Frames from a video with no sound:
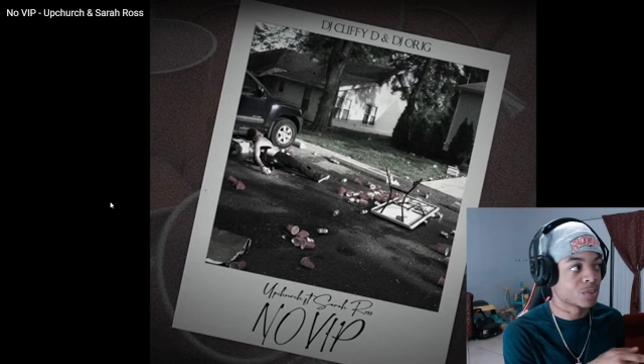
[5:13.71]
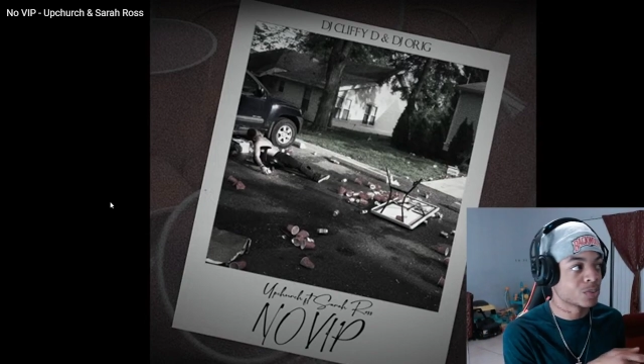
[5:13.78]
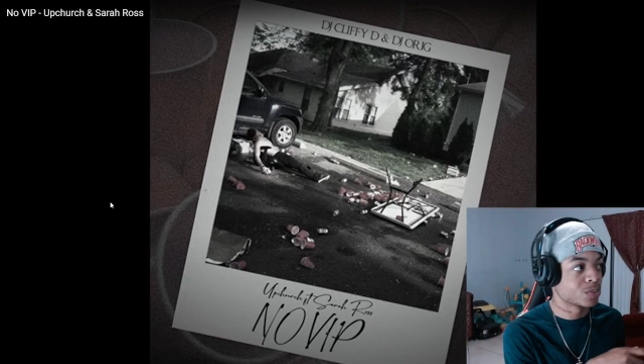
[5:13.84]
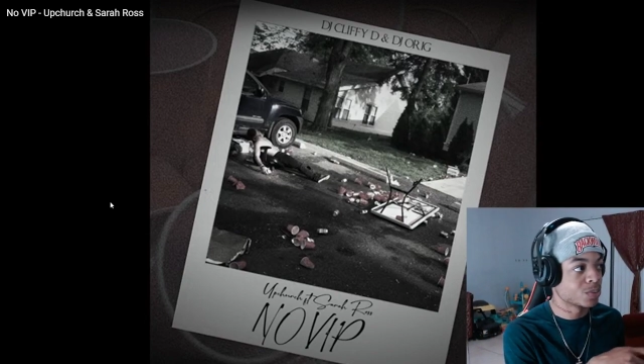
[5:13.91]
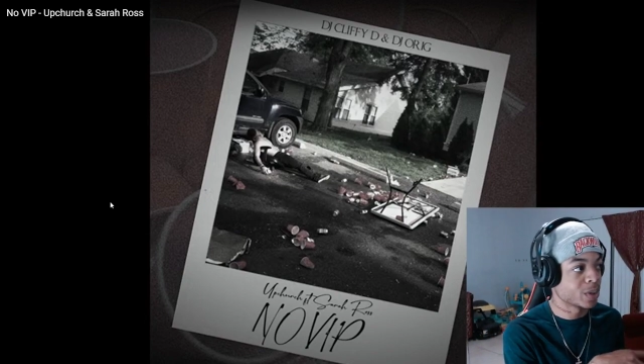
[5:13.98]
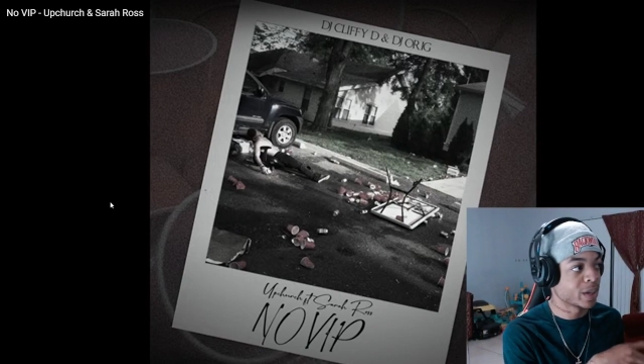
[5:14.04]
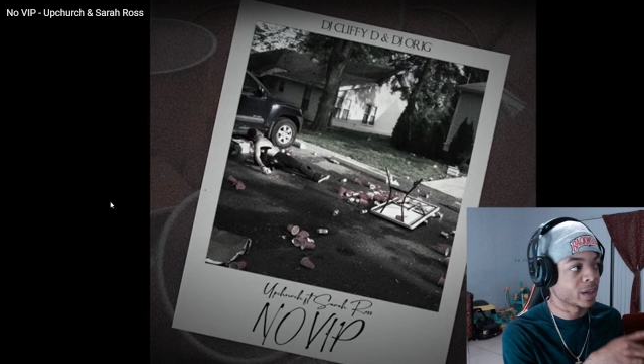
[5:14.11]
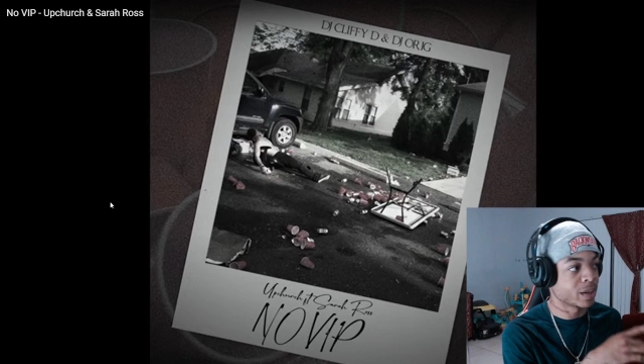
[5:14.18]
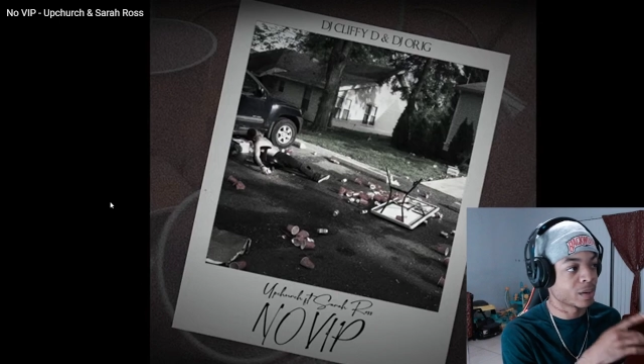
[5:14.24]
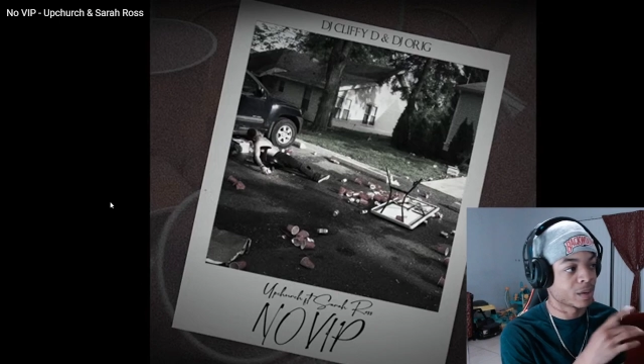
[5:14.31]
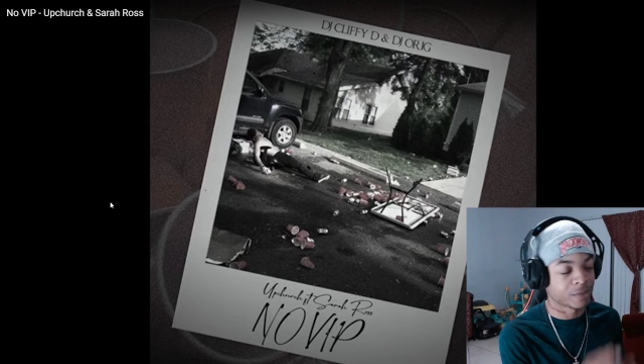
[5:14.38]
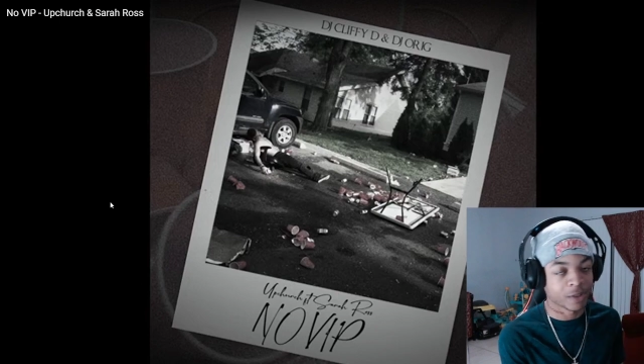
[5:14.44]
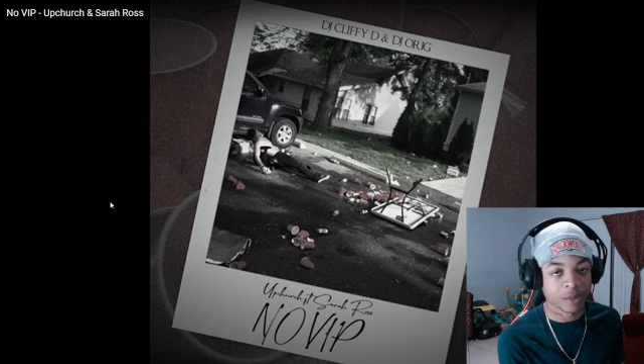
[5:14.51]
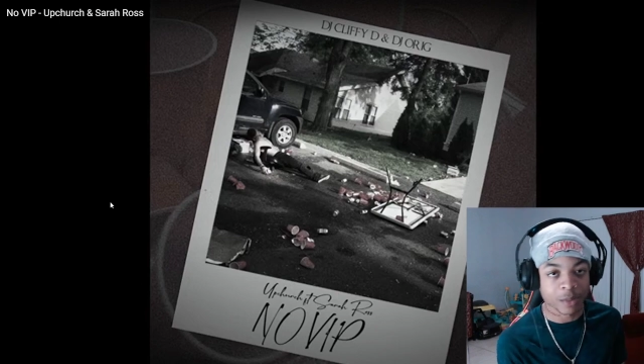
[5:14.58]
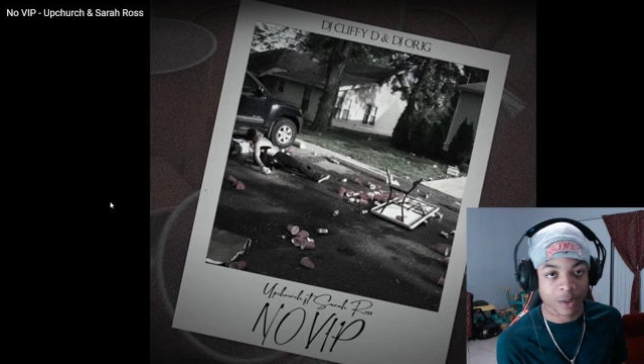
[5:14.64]
with a
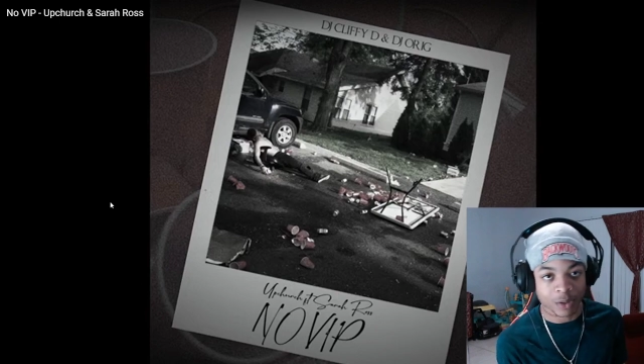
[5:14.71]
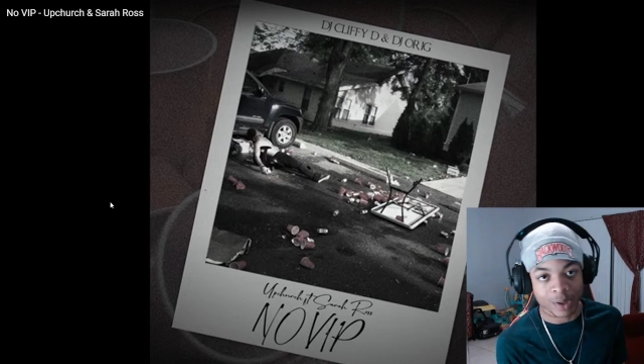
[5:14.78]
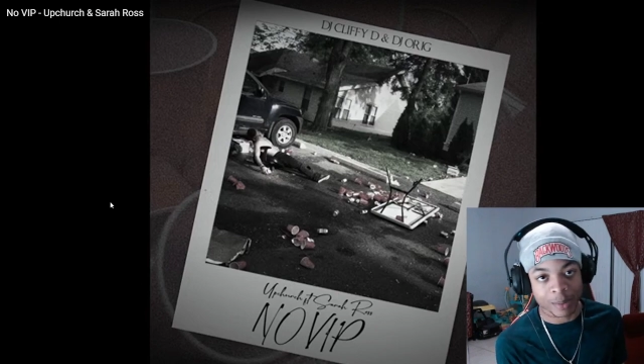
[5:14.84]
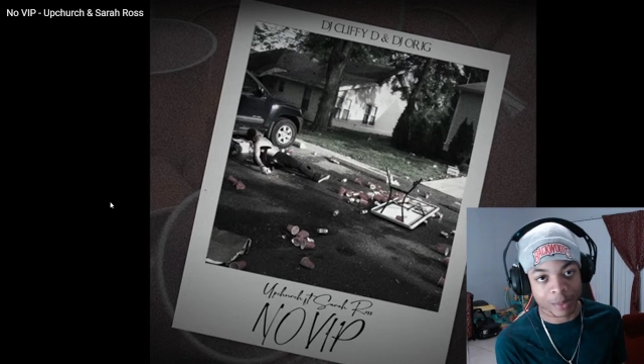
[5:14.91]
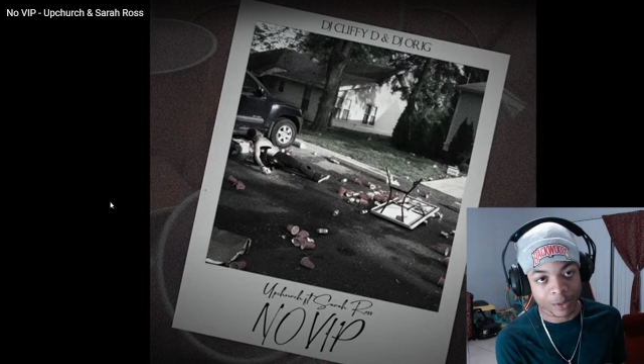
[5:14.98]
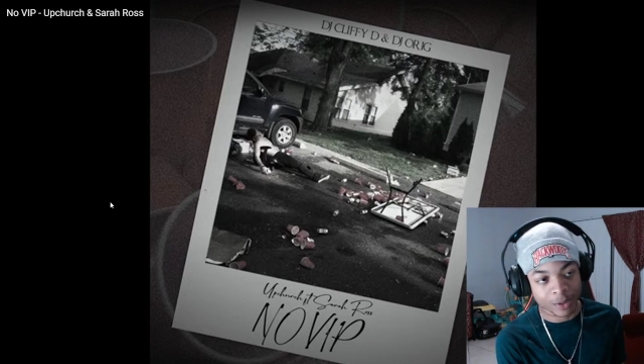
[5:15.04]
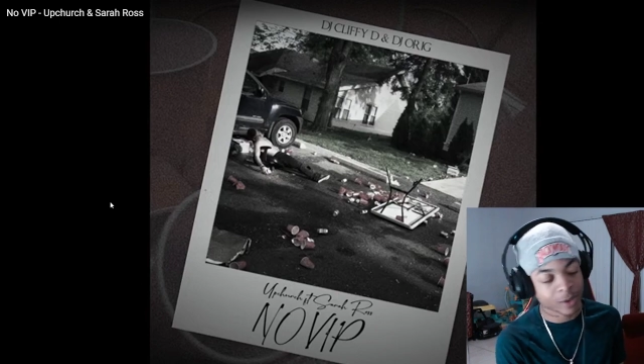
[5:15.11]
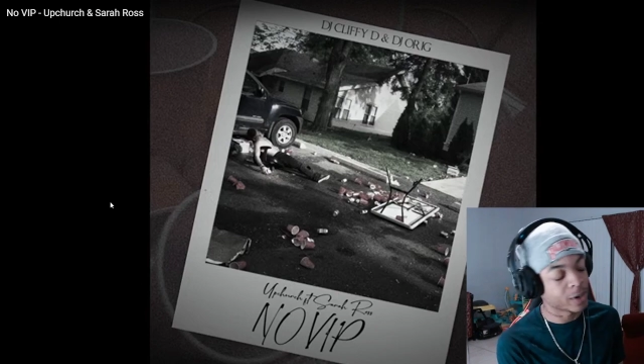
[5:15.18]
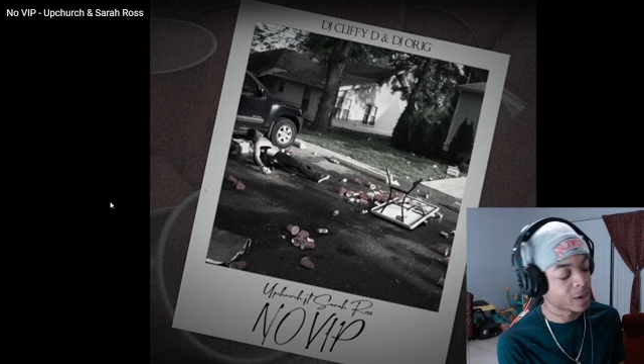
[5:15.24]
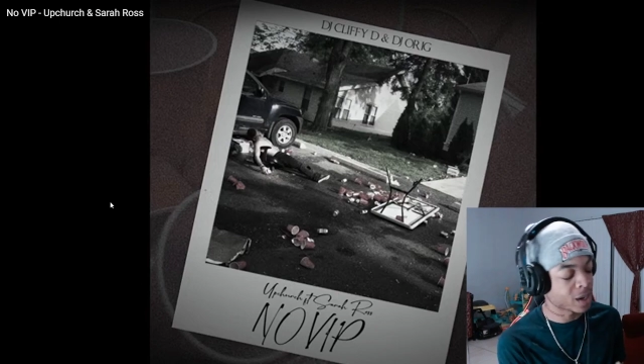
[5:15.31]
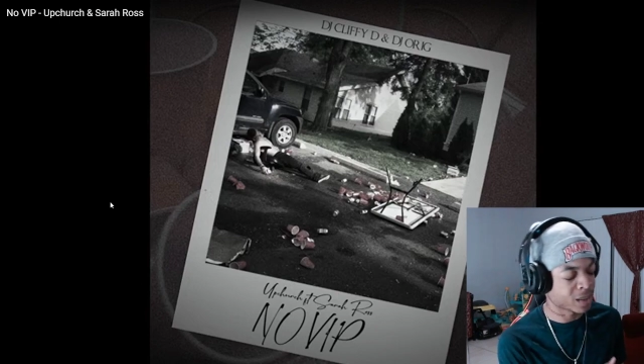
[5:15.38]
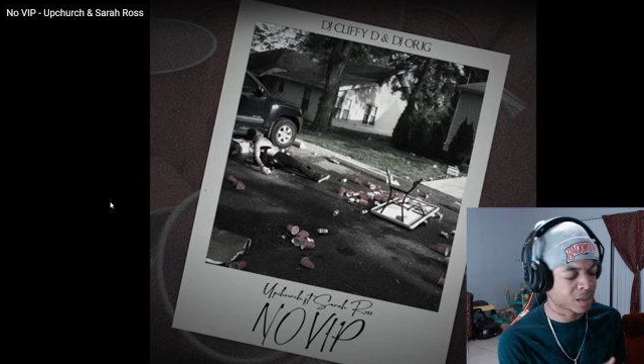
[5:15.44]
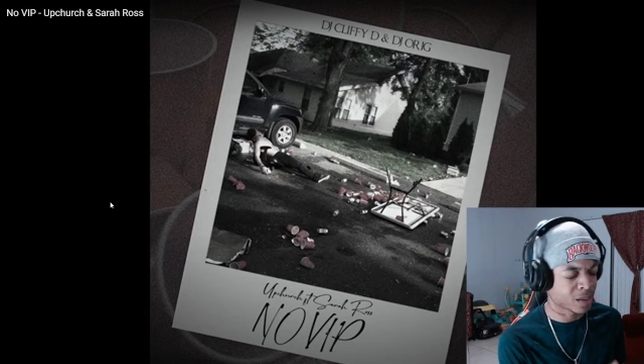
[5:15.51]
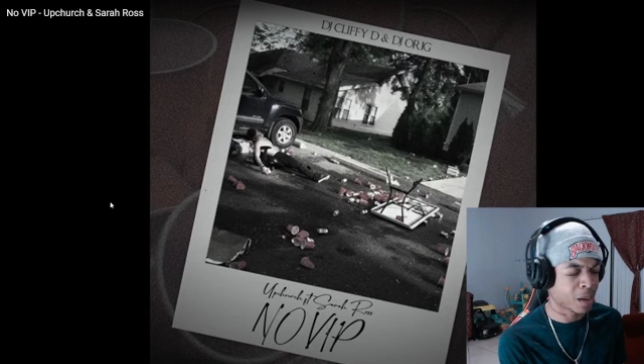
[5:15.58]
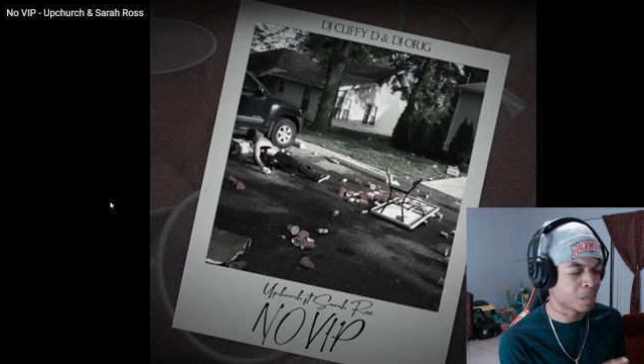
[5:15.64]
female rapper in it,
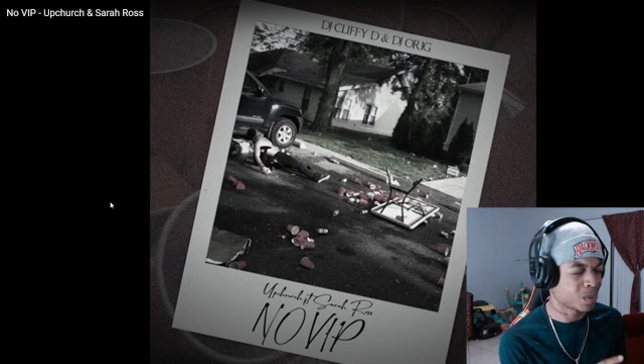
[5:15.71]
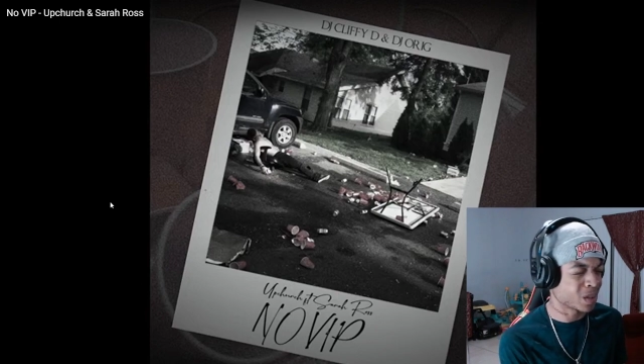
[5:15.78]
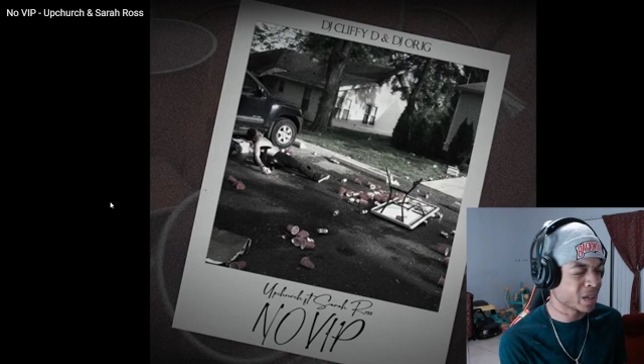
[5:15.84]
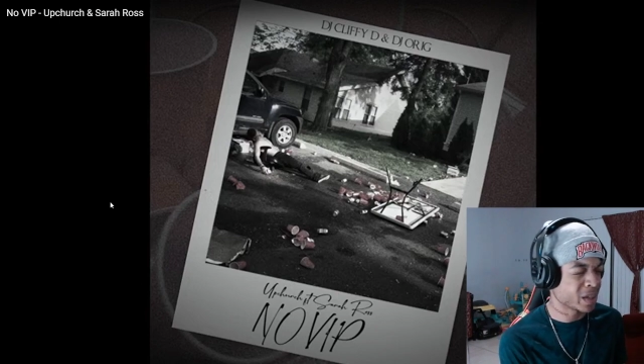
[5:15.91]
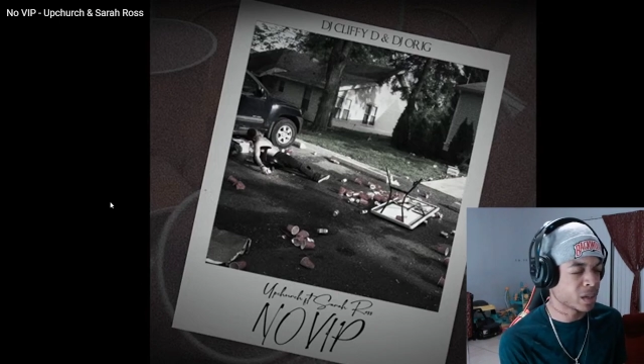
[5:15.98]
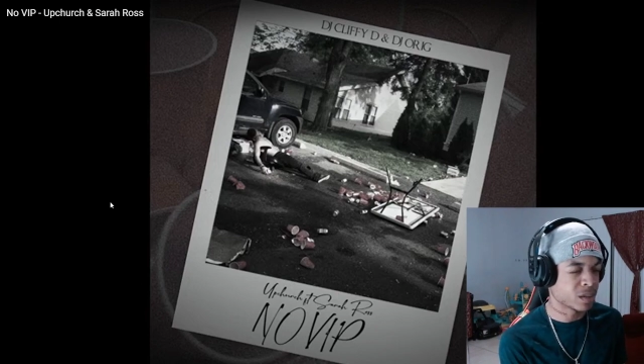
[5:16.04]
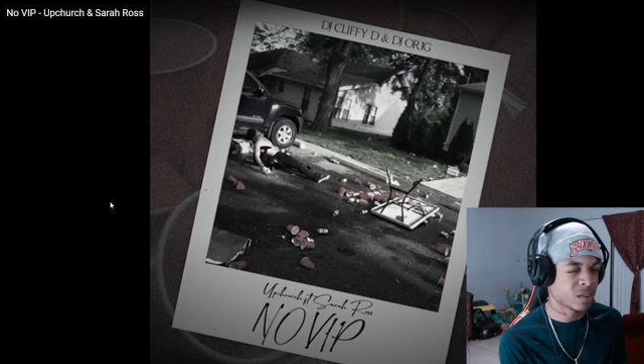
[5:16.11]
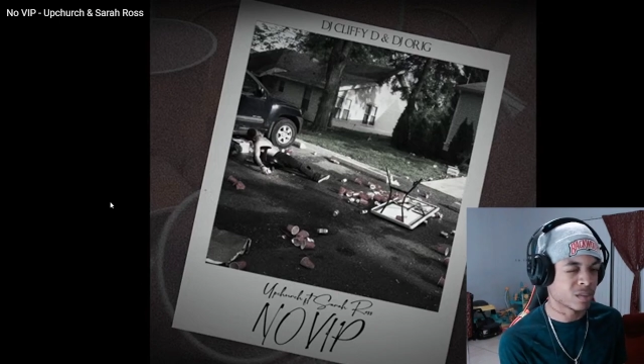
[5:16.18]
I believe.